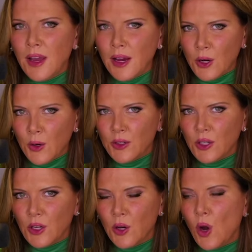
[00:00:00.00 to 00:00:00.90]

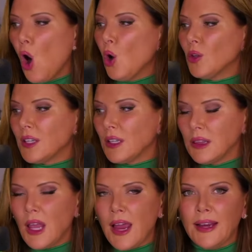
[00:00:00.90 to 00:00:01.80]
encouraging you all to
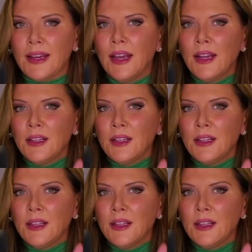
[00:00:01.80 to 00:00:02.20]
like,